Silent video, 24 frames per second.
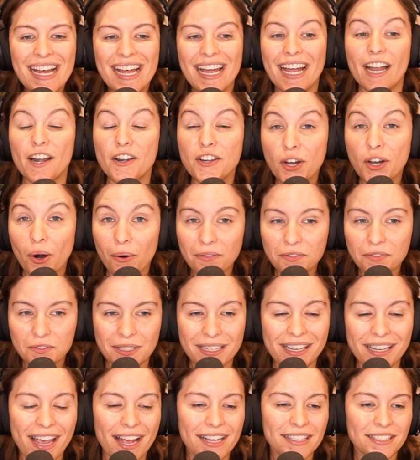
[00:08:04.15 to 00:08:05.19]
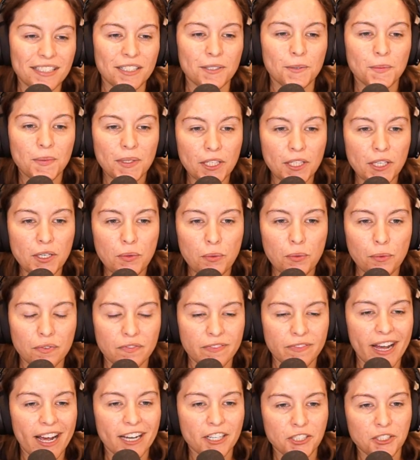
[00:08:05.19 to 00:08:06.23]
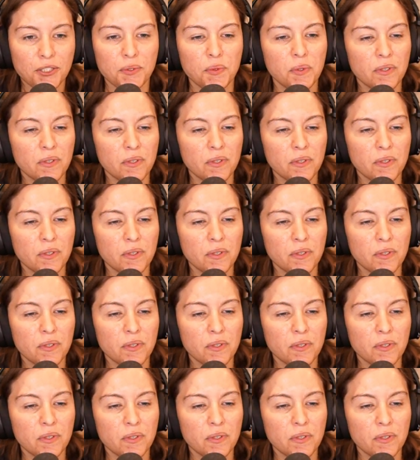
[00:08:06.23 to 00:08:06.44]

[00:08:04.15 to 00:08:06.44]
And don't forget, in a really cool fashion,